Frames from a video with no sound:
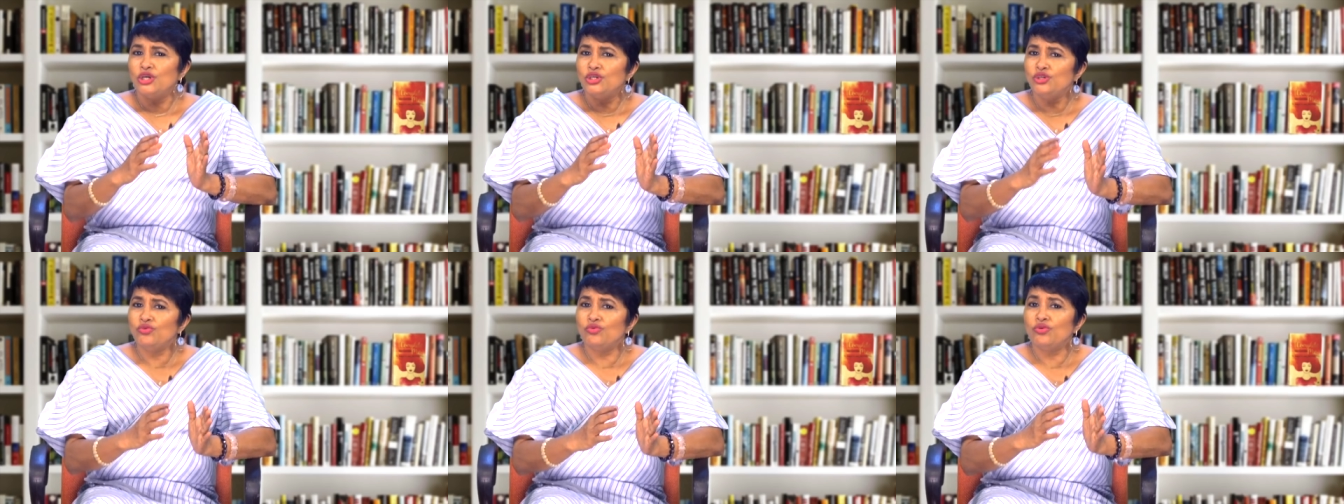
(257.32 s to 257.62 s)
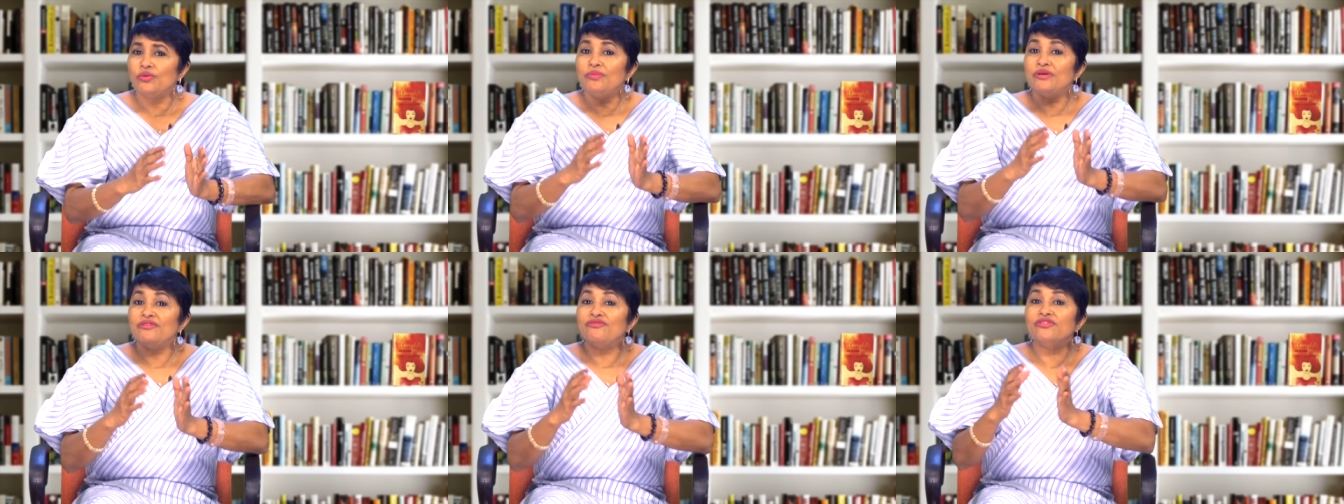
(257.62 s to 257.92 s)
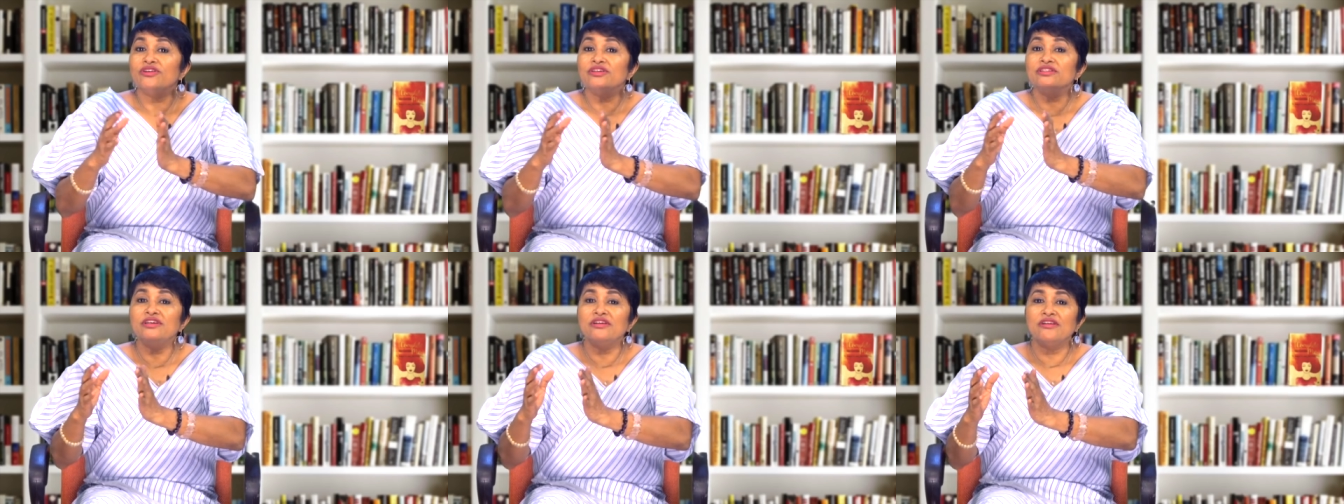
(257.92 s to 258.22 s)
You would be
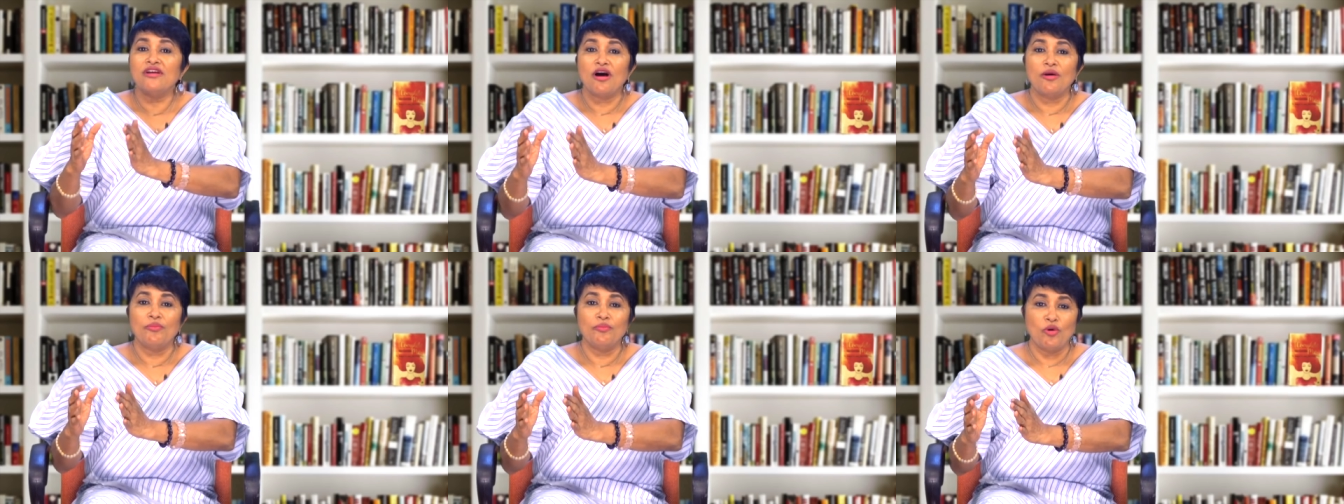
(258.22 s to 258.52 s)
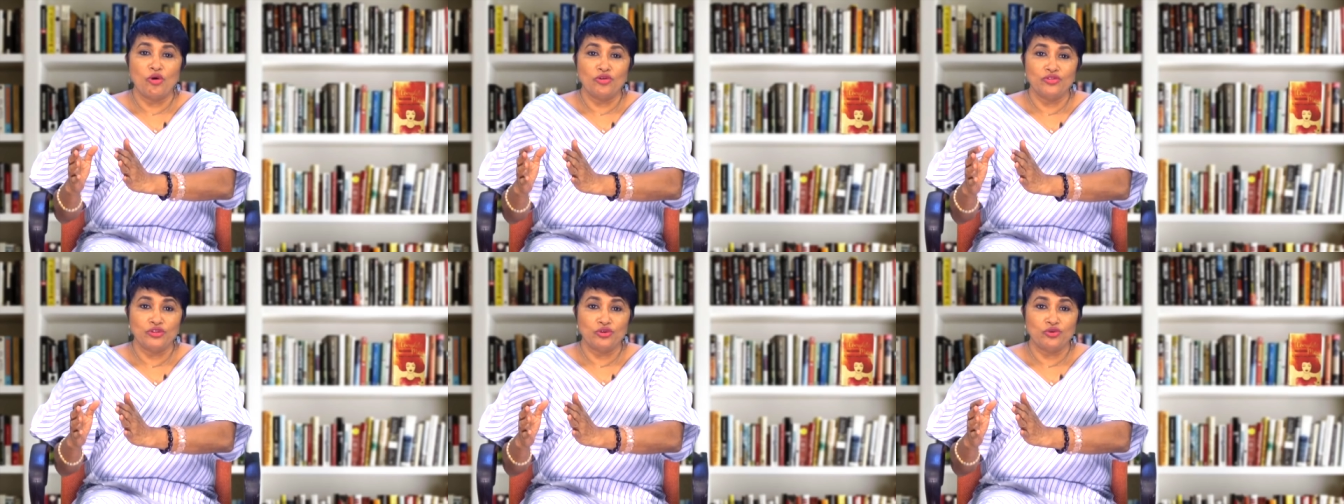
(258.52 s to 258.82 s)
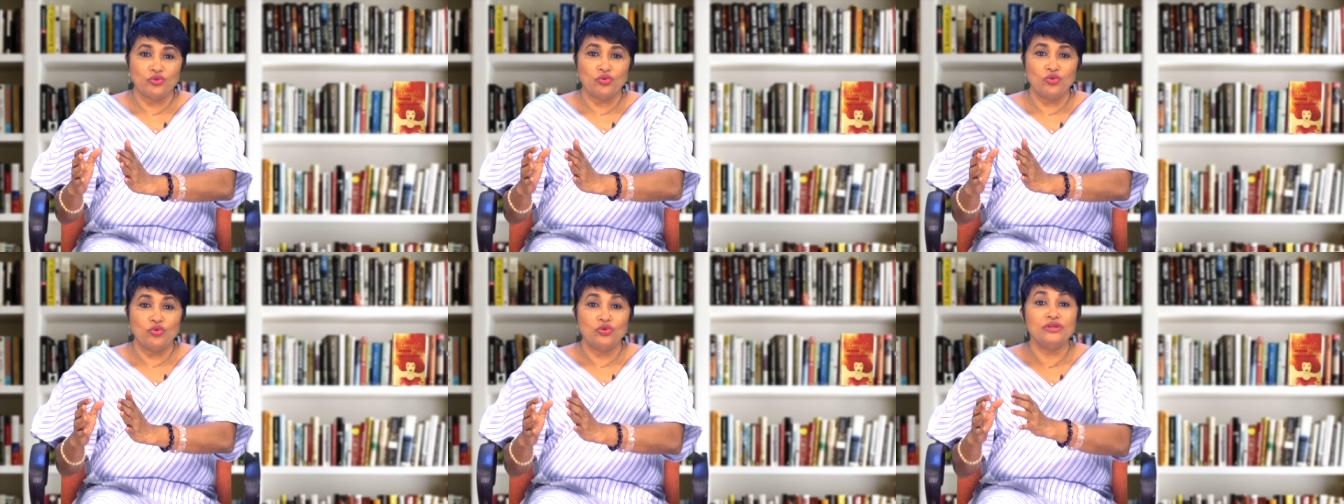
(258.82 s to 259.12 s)
further up on the
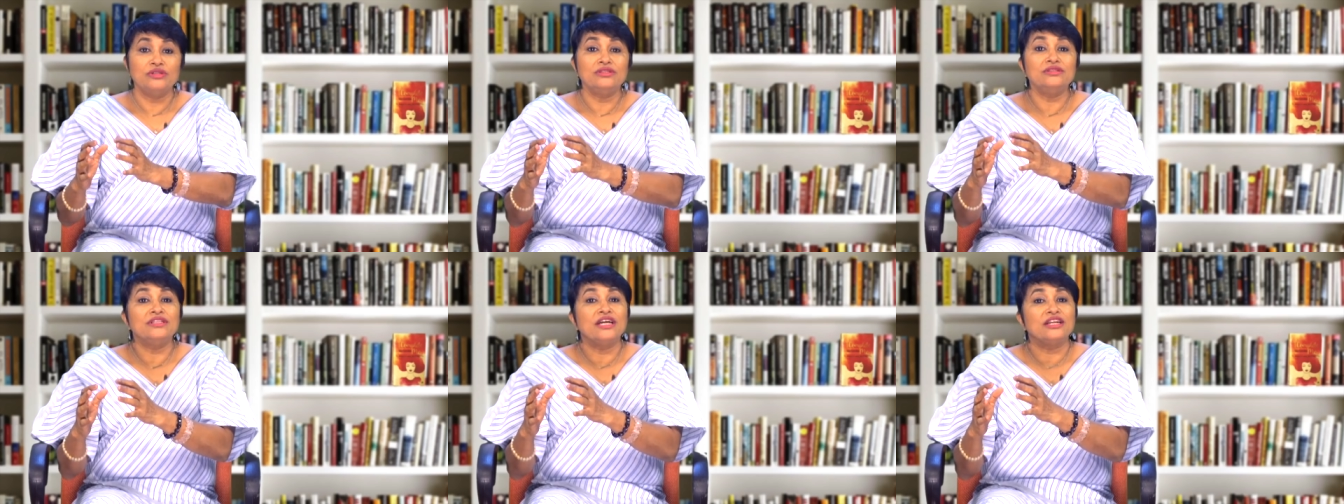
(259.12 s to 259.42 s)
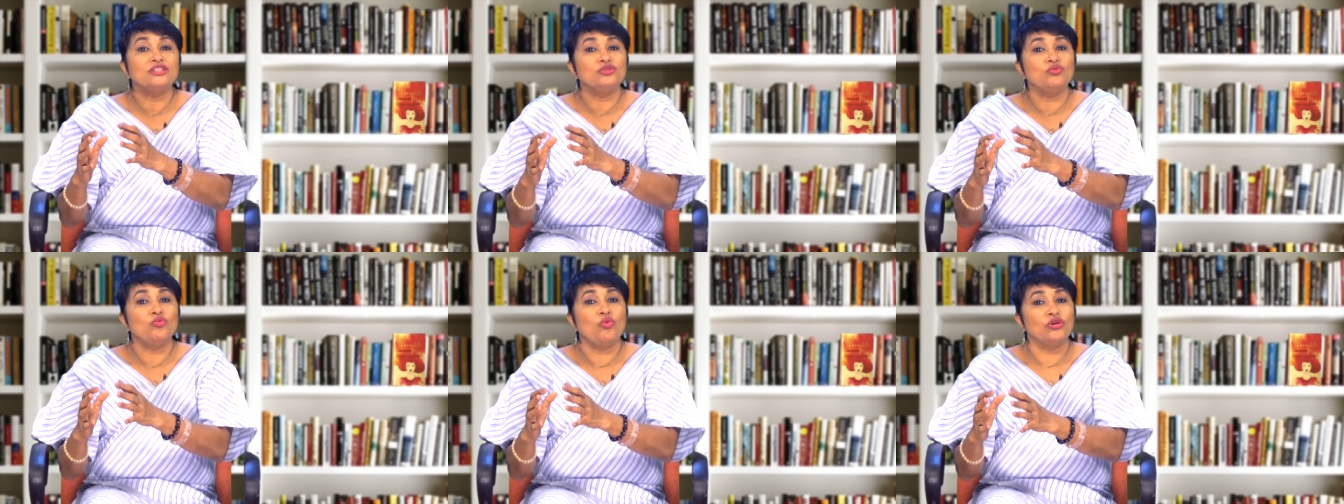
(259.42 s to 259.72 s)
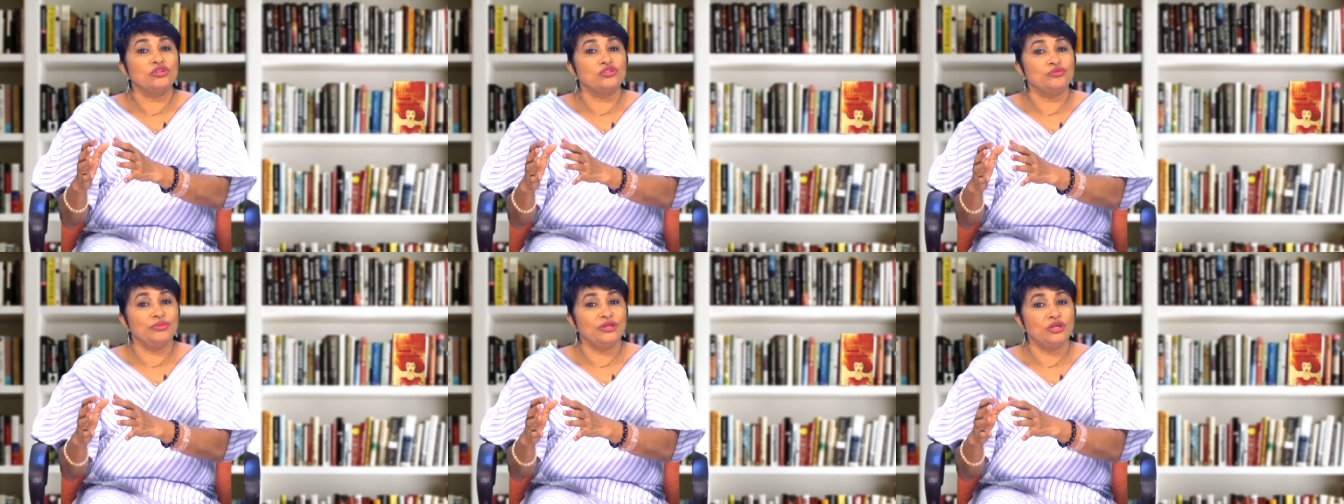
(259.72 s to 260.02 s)
road that you
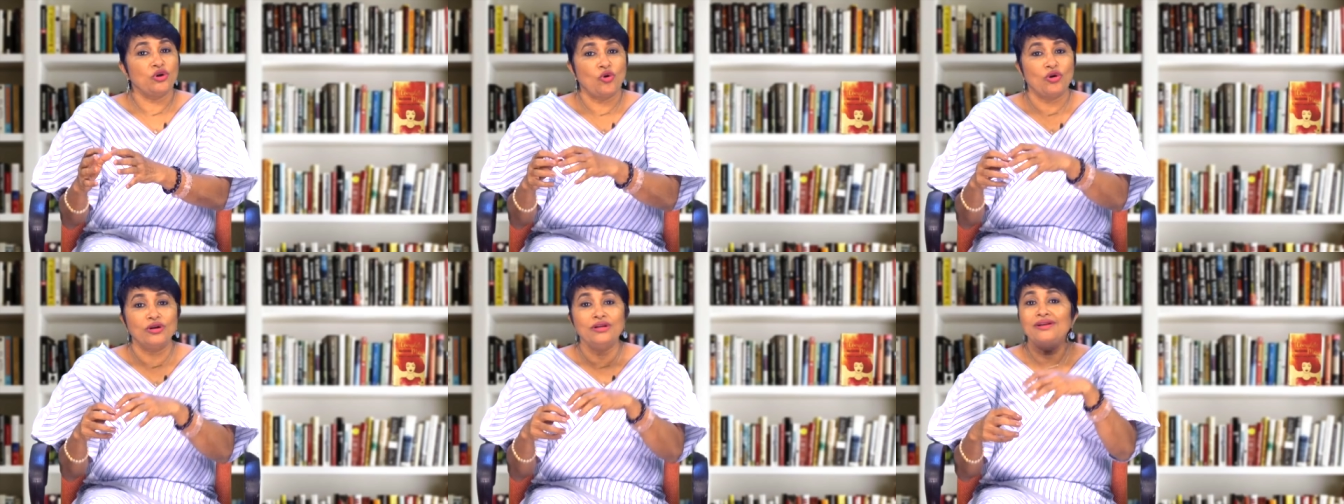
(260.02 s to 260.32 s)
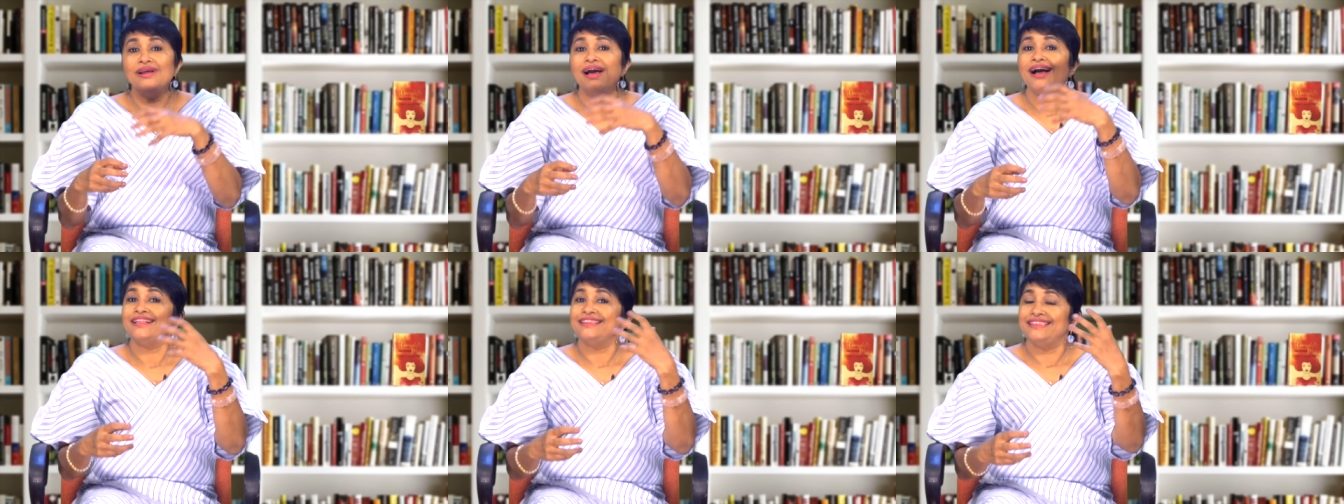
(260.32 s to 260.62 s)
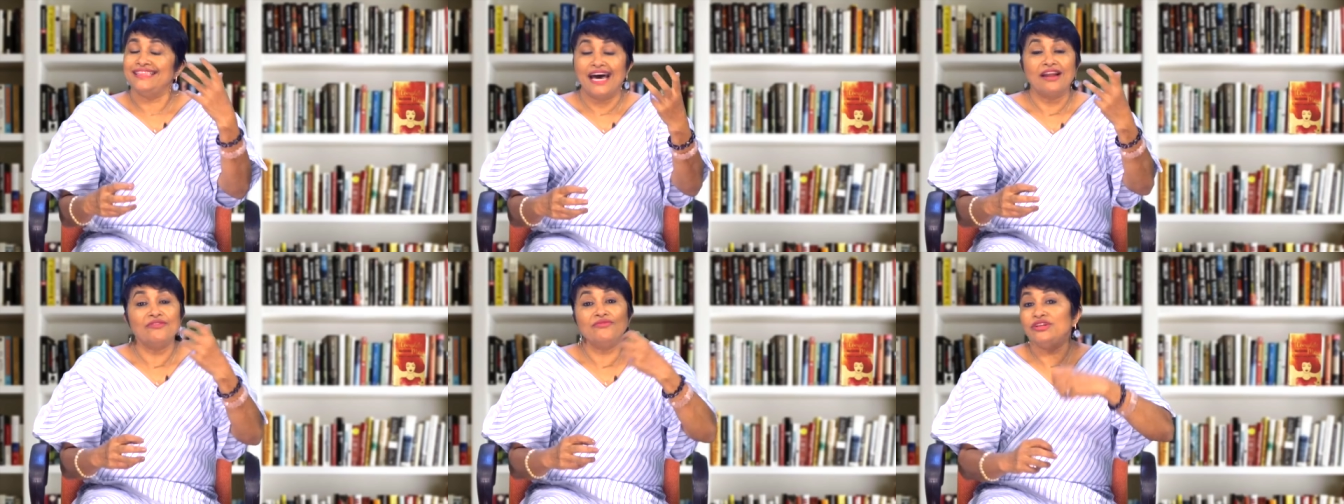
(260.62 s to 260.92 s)
want to be on
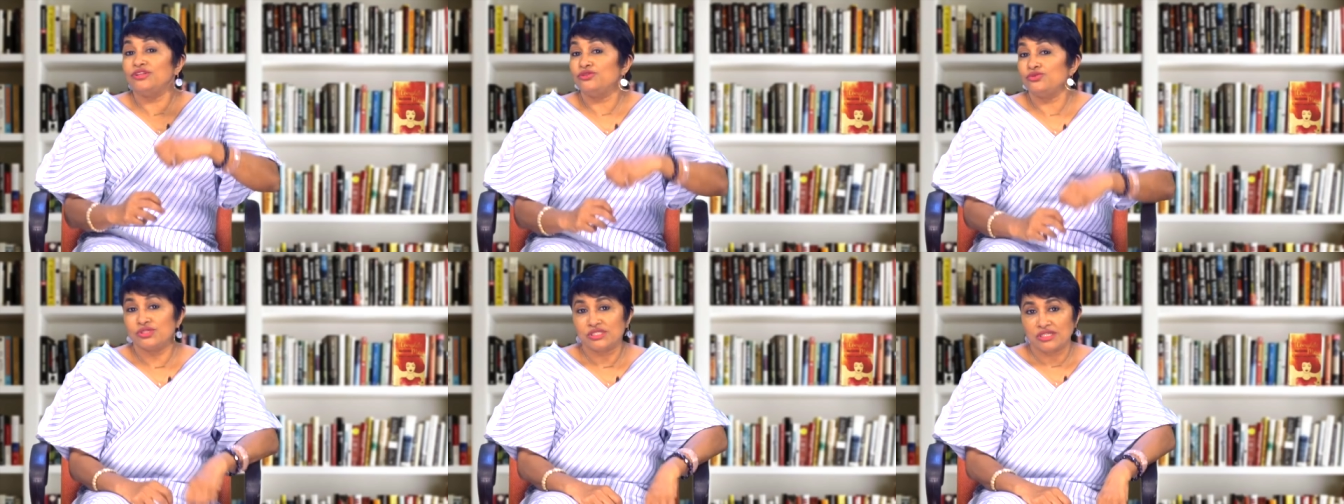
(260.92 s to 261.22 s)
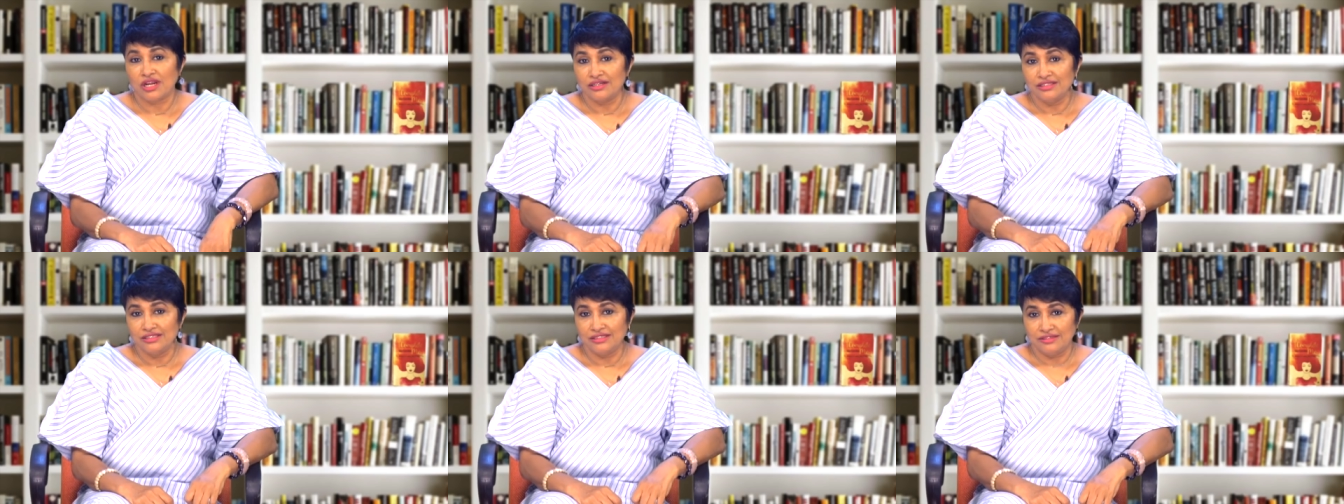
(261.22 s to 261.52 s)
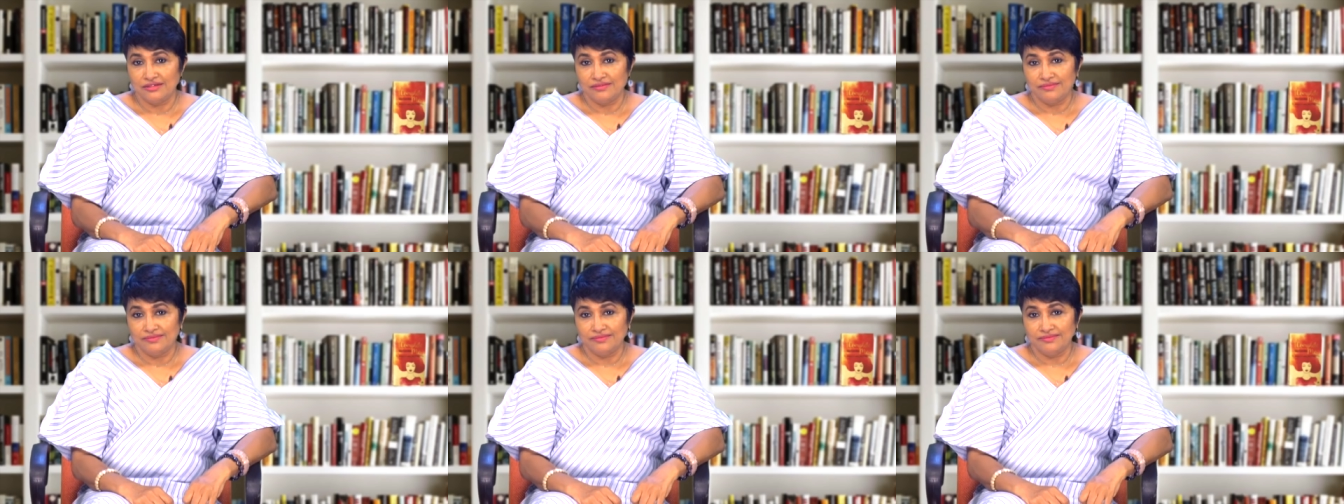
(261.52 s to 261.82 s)
than when you started.